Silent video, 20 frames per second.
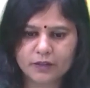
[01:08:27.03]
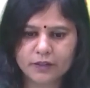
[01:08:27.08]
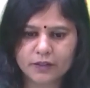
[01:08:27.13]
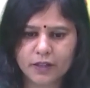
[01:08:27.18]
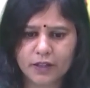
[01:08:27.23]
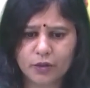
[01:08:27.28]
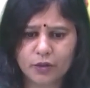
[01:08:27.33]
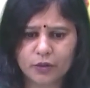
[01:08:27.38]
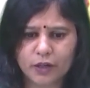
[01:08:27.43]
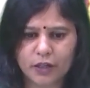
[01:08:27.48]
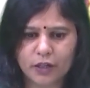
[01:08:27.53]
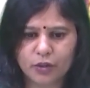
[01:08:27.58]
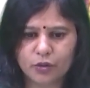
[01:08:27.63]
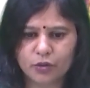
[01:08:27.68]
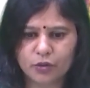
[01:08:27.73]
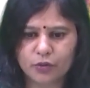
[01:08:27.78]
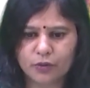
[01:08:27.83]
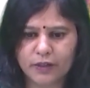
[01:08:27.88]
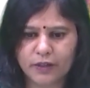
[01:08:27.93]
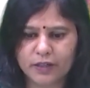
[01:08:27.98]
Then you can
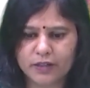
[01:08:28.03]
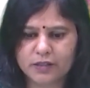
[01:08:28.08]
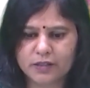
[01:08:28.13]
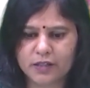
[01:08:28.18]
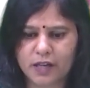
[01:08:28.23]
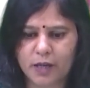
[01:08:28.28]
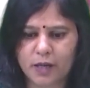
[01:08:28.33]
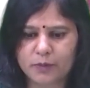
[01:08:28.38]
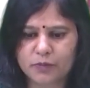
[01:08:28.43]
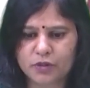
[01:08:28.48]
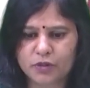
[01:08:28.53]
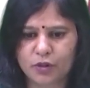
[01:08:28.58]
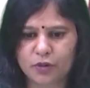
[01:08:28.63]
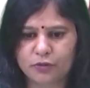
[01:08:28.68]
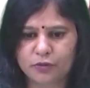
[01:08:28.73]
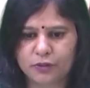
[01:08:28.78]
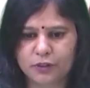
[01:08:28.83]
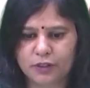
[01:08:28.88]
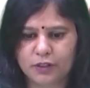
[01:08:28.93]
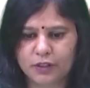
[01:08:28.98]
do various types
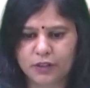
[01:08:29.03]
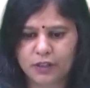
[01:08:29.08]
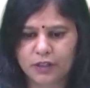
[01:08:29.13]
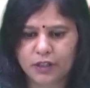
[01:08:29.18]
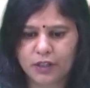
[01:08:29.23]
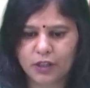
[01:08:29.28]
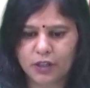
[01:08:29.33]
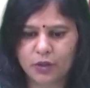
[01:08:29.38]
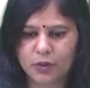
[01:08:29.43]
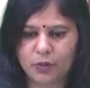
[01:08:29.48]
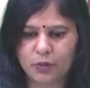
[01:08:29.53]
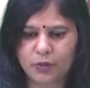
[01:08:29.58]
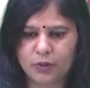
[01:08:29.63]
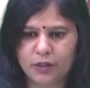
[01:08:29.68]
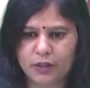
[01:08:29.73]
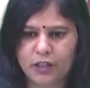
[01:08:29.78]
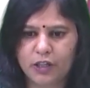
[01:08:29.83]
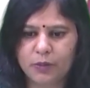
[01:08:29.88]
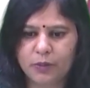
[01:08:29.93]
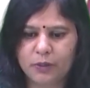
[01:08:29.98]
of
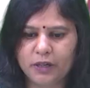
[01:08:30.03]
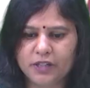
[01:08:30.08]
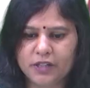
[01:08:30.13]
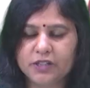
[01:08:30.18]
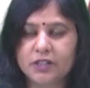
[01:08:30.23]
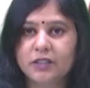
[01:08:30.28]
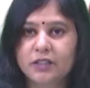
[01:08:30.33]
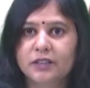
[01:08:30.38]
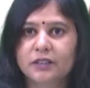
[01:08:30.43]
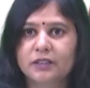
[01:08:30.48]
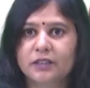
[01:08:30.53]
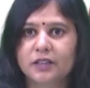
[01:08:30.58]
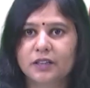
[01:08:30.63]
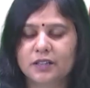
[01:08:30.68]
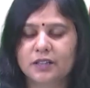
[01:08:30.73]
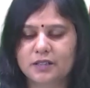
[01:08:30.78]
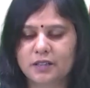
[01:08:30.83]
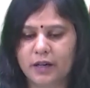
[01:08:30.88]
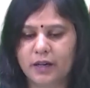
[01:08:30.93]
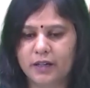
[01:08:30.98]
illumination
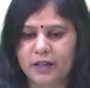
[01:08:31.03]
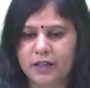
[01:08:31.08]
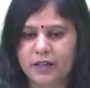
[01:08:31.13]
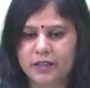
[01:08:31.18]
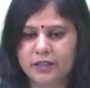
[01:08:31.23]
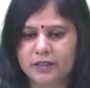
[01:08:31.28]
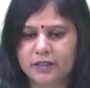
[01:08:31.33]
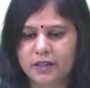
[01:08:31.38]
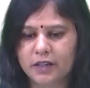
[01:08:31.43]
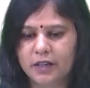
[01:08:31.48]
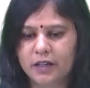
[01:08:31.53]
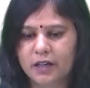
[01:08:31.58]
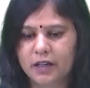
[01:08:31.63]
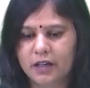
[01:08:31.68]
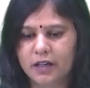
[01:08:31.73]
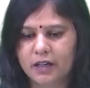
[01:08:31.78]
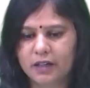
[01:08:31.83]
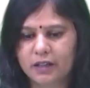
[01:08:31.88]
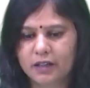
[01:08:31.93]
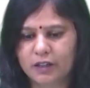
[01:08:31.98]
studies.
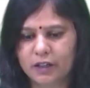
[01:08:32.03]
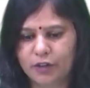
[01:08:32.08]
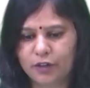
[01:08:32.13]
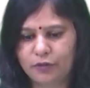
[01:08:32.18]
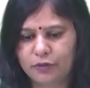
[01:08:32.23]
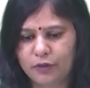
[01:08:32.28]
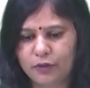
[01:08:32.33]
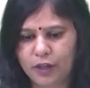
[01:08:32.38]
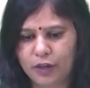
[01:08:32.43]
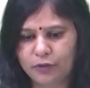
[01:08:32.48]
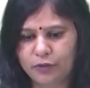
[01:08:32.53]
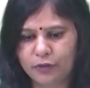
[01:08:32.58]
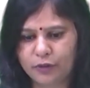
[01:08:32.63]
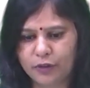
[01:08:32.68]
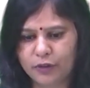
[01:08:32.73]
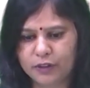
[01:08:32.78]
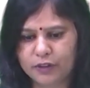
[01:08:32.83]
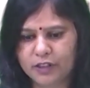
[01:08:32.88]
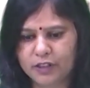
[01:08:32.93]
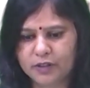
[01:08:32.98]
If
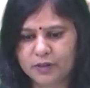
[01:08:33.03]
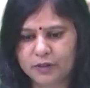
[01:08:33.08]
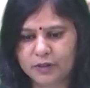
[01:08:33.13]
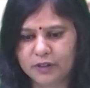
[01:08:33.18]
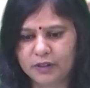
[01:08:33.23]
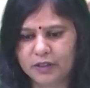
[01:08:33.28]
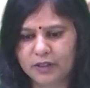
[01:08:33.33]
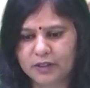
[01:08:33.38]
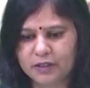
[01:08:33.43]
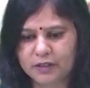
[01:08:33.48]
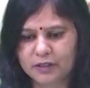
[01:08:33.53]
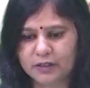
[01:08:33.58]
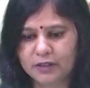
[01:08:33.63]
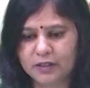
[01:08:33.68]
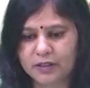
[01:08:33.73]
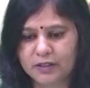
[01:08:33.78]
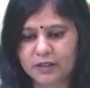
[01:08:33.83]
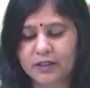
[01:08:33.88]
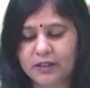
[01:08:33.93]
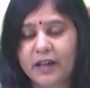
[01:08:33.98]
this
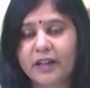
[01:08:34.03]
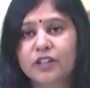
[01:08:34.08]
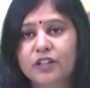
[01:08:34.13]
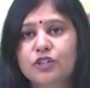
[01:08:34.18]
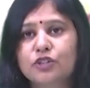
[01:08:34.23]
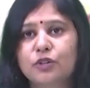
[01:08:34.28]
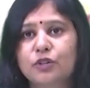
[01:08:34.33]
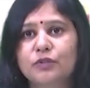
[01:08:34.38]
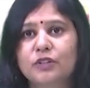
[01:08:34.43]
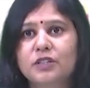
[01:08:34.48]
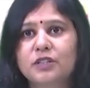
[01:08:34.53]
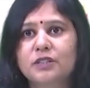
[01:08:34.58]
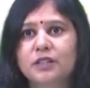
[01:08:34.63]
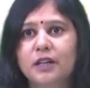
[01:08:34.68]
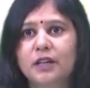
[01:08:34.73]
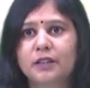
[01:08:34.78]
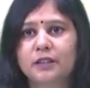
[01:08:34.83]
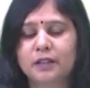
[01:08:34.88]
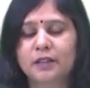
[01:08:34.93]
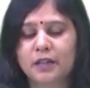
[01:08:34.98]
is the direction of the
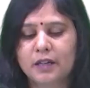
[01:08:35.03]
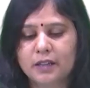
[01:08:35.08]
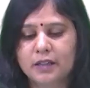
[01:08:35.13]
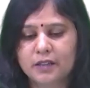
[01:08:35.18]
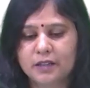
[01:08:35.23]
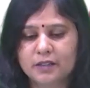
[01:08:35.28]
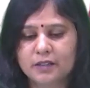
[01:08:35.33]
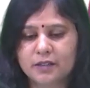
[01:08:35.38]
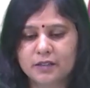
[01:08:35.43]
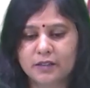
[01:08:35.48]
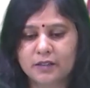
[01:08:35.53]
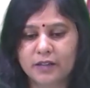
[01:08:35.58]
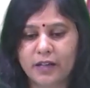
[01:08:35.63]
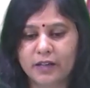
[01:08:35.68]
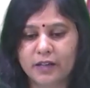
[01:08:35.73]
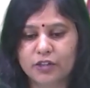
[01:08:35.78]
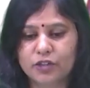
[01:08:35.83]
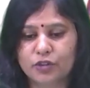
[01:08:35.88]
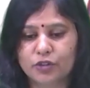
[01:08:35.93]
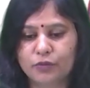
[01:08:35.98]
sun, this is the
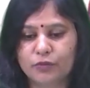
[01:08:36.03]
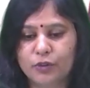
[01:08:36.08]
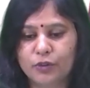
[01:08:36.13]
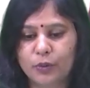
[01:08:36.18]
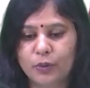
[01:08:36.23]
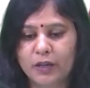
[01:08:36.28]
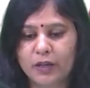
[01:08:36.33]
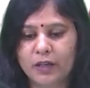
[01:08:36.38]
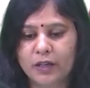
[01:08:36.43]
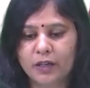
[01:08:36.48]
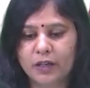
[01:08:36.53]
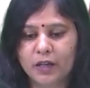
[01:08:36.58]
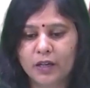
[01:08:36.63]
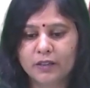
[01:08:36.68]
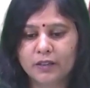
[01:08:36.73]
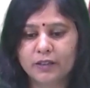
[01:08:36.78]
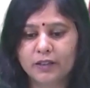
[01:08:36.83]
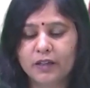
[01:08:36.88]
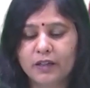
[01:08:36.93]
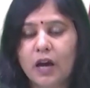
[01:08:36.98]
direction of viewing,
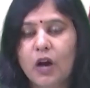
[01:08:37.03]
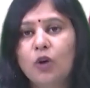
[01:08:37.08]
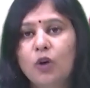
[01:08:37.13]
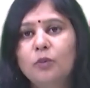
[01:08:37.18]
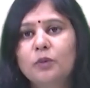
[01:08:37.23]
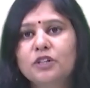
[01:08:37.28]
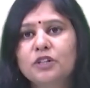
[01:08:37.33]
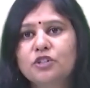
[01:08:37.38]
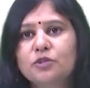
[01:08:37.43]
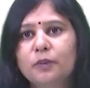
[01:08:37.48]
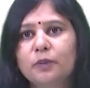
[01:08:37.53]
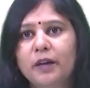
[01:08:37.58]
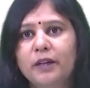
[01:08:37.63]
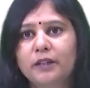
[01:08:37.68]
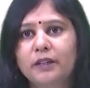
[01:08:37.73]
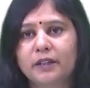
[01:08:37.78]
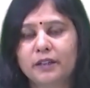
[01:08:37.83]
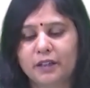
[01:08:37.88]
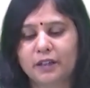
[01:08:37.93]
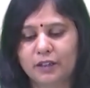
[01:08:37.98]
then how much my
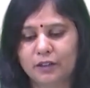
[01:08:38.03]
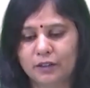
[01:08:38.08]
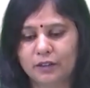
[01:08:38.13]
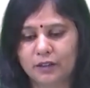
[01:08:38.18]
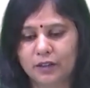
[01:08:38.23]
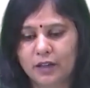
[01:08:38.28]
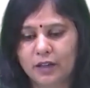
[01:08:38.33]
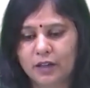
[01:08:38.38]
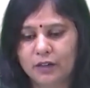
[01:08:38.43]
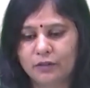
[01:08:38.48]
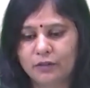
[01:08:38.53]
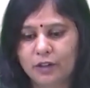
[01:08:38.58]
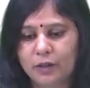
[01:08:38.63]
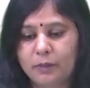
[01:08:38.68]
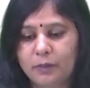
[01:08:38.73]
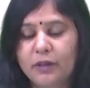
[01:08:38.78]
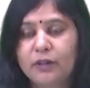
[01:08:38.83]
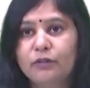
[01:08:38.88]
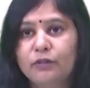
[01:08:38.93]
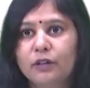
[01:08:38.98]
terrain
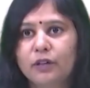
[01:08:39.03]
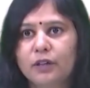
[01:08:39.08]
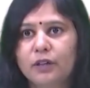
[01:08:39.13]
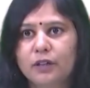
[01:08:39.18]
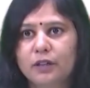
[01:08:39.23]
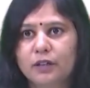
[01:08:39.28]
will be